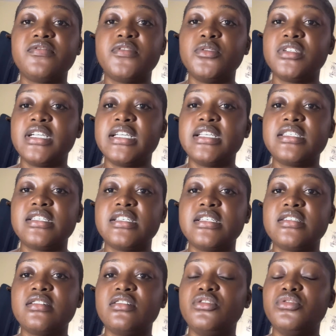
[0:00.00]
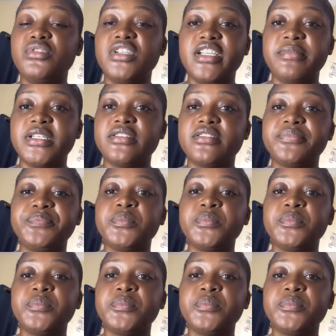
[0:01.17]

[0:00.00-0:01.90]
phone cases, you name it.